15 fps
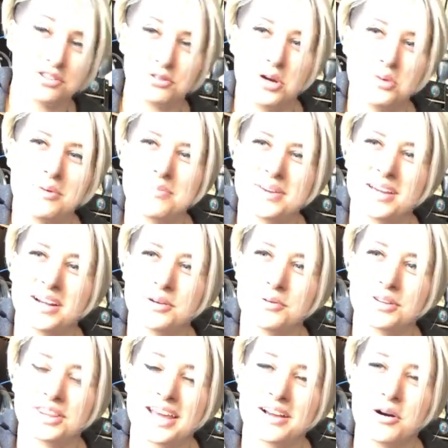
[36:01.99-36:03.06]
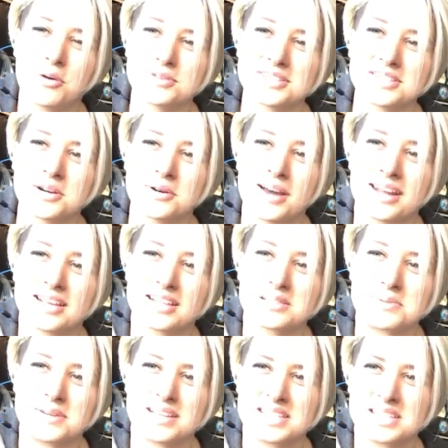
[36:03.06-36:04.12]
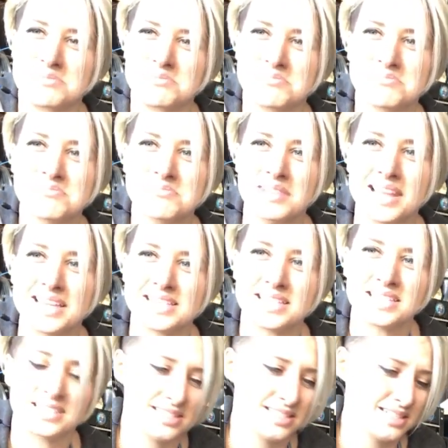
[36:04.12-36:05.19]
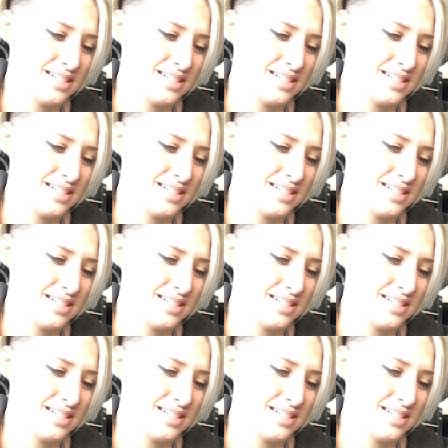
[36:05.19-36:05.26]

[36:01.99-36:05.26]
throw them up here with like almost no edits because I'm lazy.